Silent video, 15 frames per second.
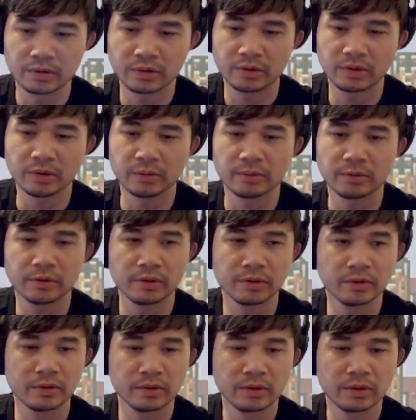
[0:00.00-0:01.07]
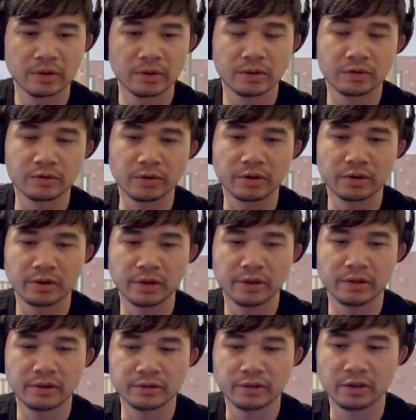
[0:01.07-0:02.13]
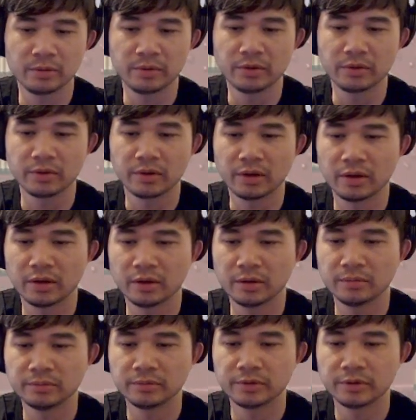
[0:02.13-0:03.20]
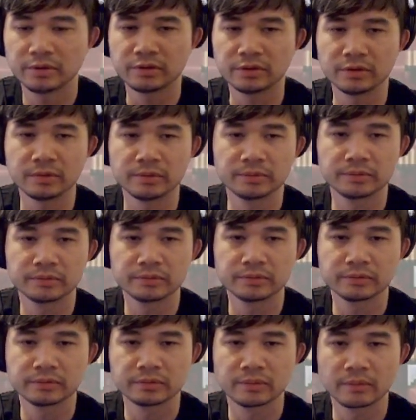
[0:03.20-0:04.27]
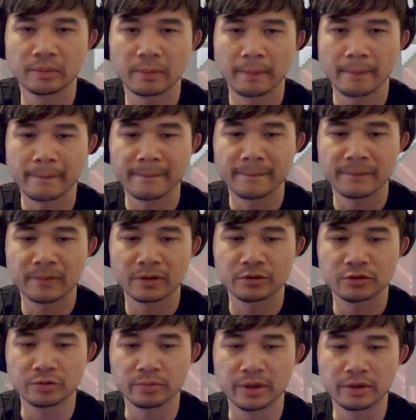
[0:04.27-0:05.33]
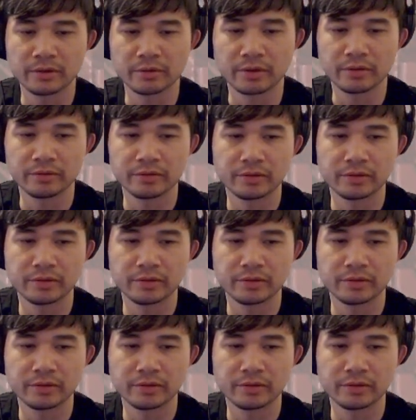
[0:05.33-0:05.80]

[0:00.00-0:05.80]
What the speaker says: Yep. Drawing a land doesn't help either. Let's see. Traumatic Rev.